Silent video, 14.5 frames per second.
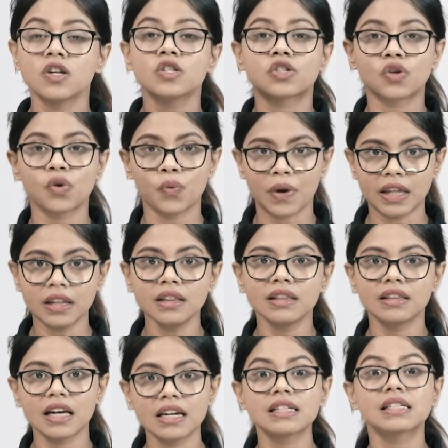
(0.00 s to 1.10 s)
So when
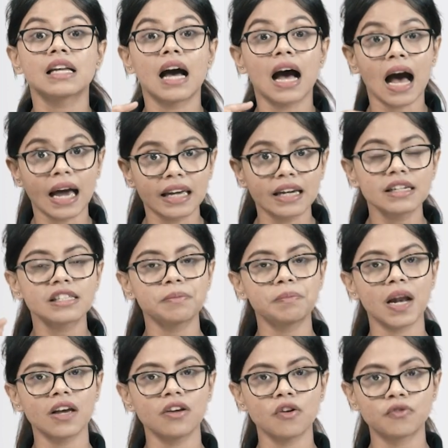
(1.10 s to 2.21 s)
there is higher
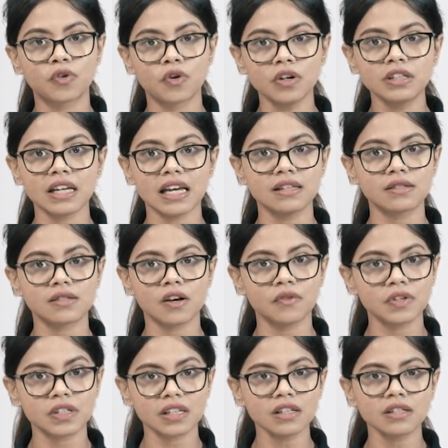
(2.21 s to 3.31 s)
supply of goods and
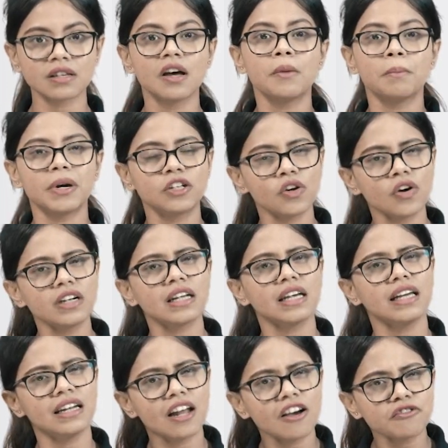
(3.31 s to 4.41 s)
services, but not
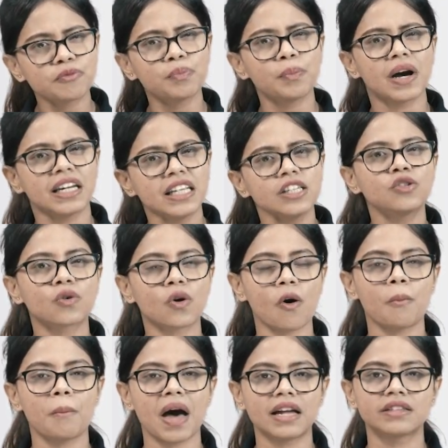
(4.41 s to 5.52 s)
enough money to
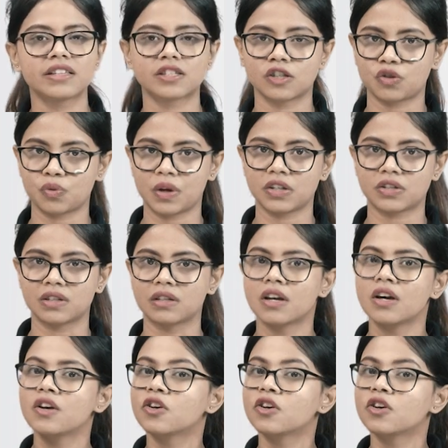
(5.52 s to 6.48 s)
combat the situation,